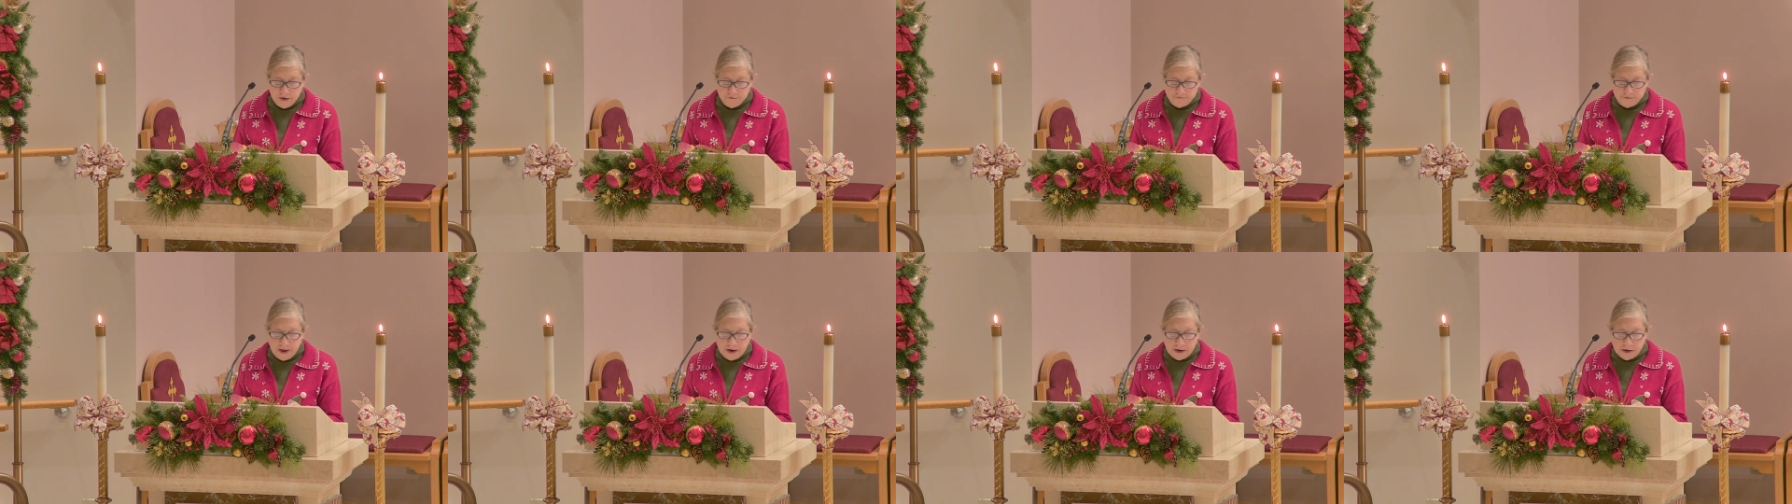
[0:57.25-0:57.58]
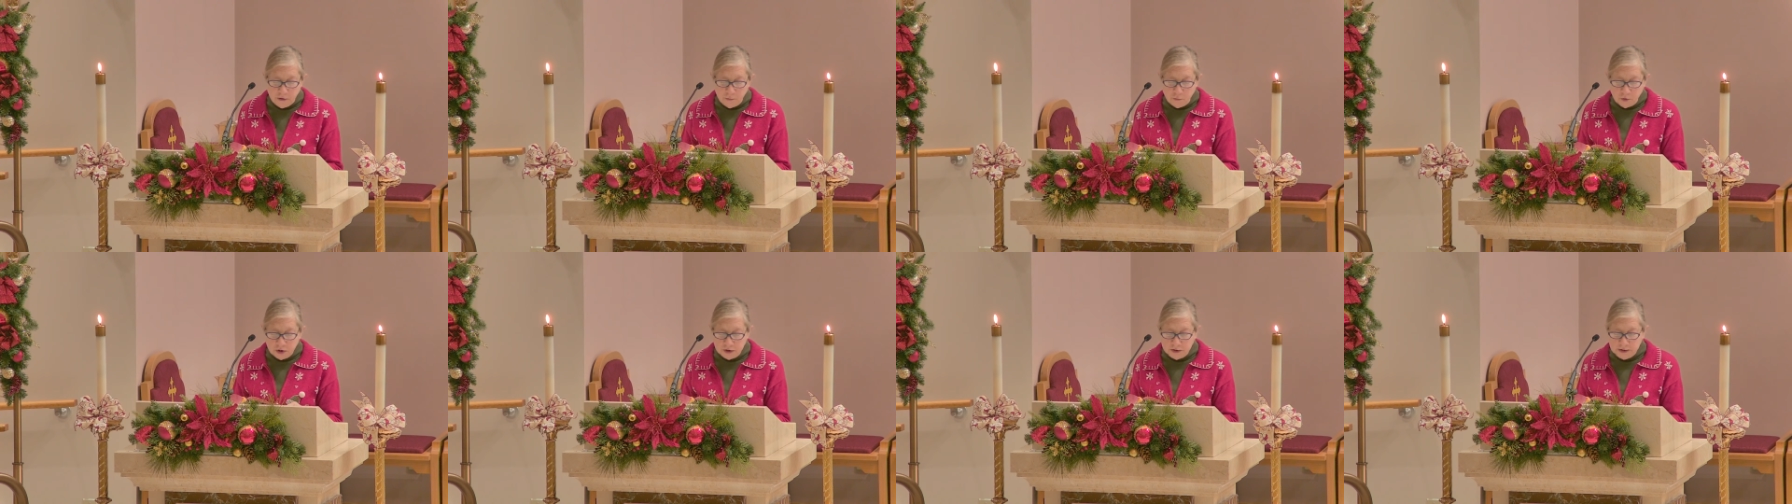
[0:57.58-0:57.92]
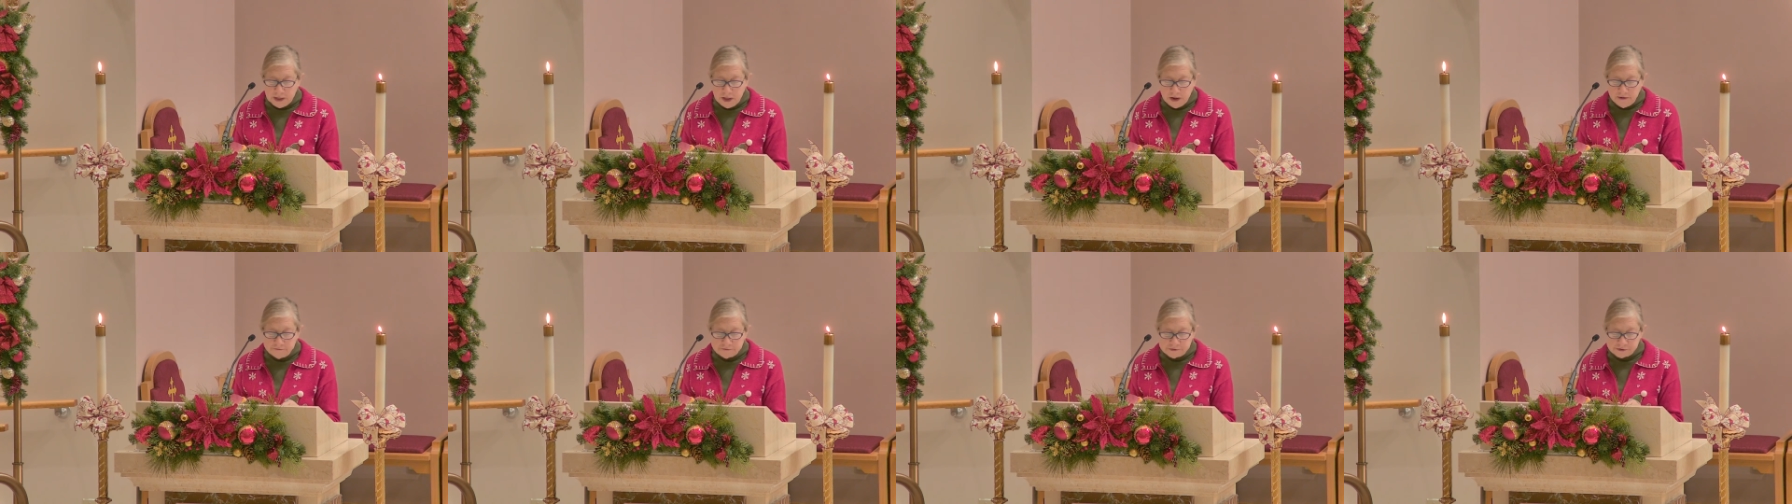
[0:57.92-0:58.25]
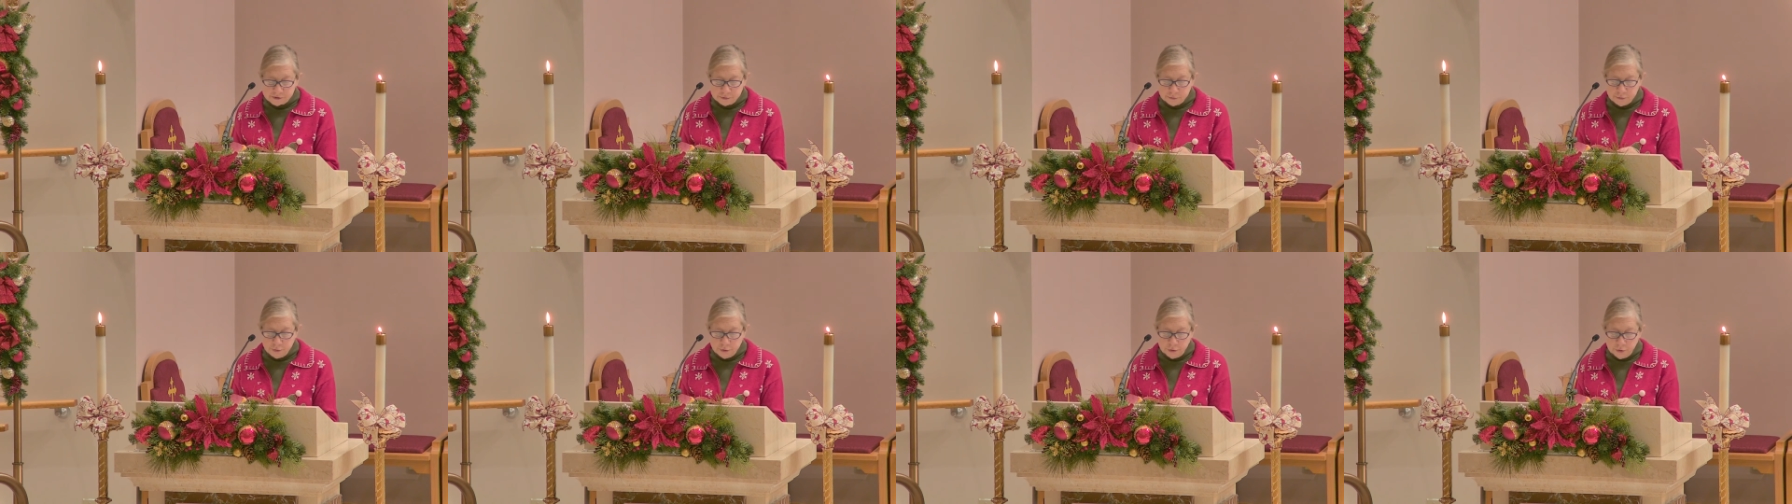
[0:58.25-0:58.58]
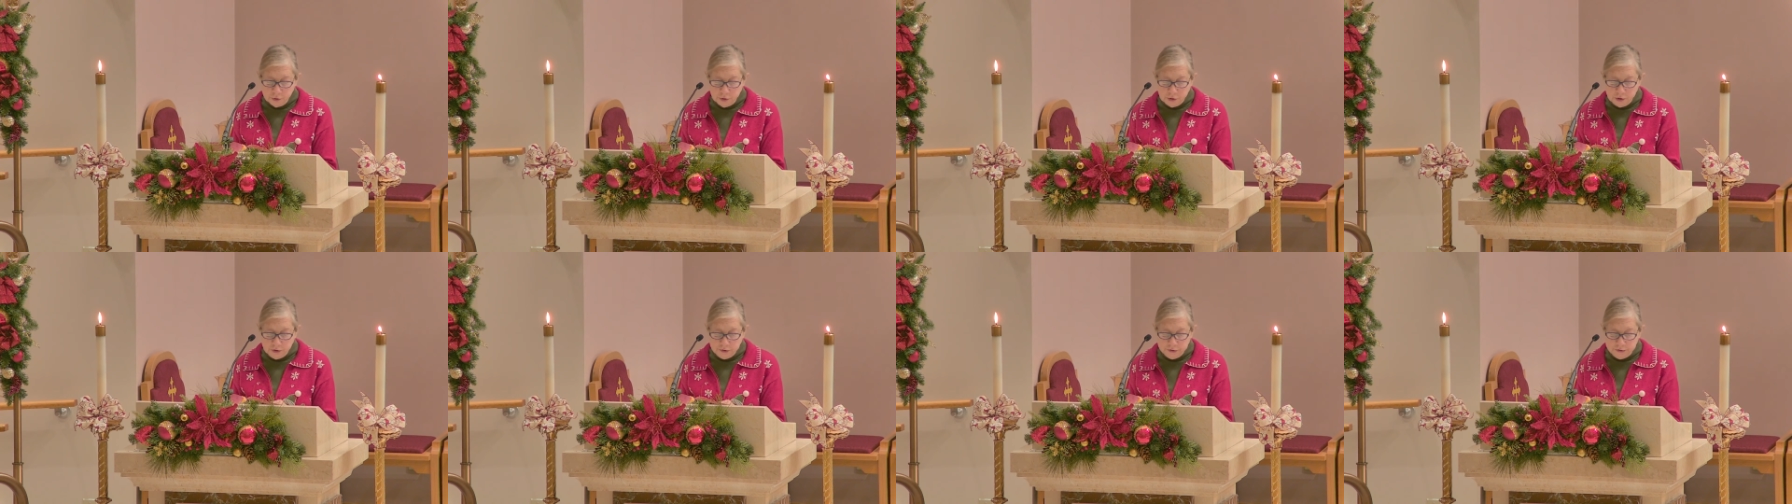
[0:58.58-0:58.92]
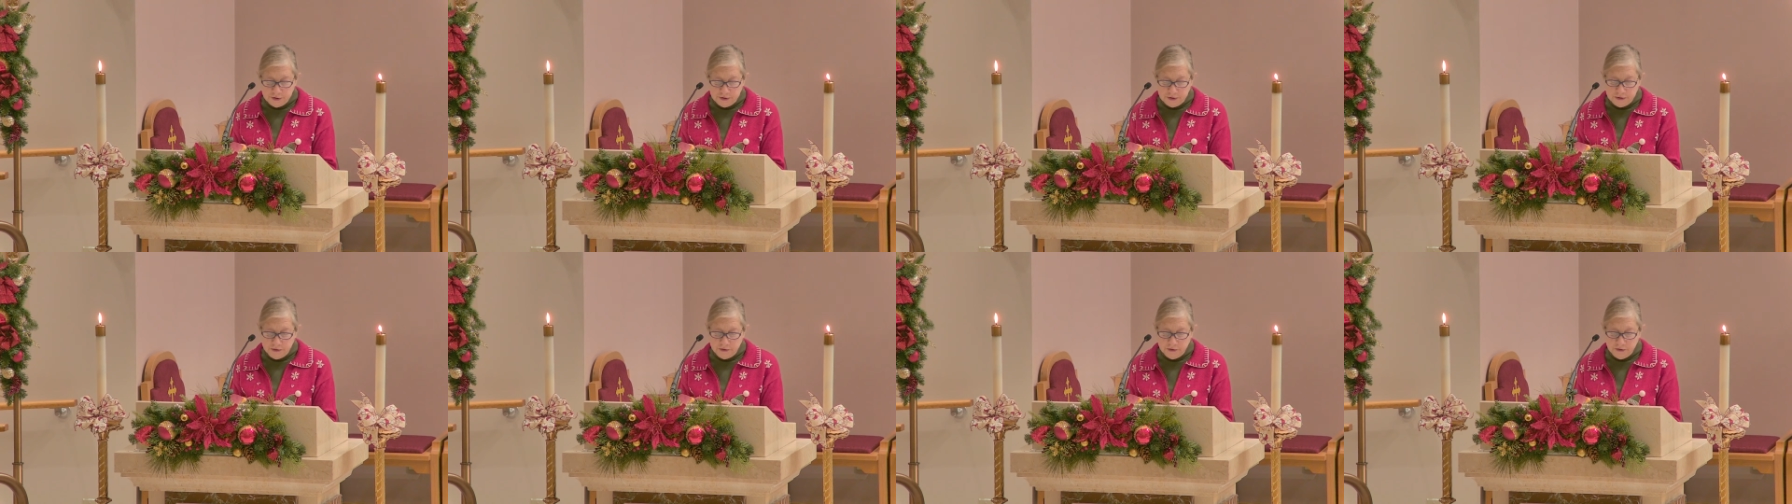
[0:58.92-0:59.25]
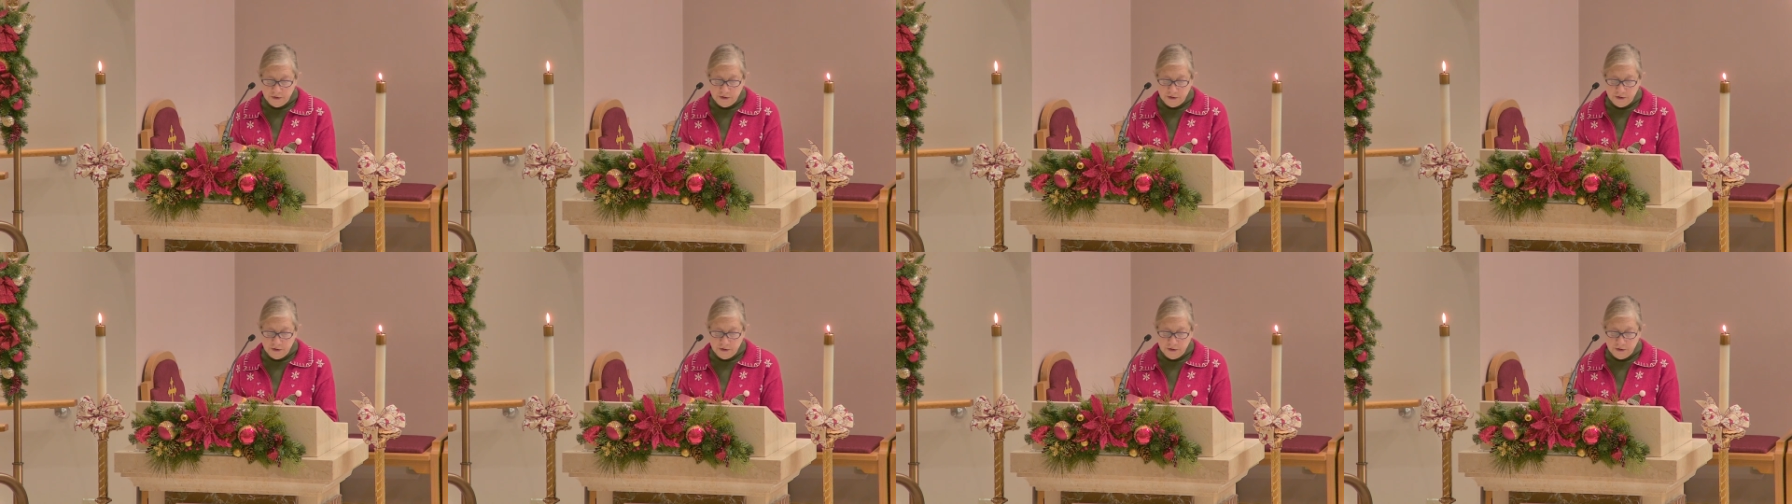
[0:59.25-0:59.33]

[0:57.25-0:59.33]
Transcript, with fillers: If anyone loves the world,